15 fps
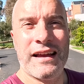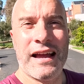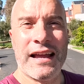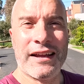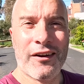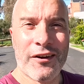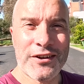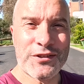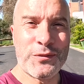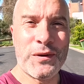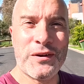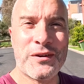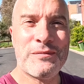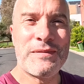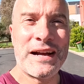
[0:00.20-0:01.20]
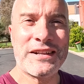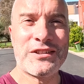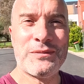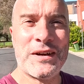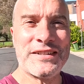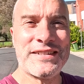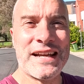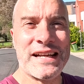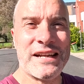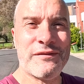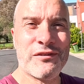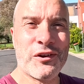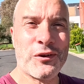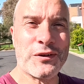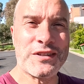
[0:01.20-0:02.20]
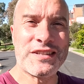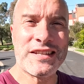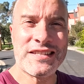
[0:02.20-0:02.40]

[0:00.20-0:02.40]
Hey guys, welcome back to my daily vlogs.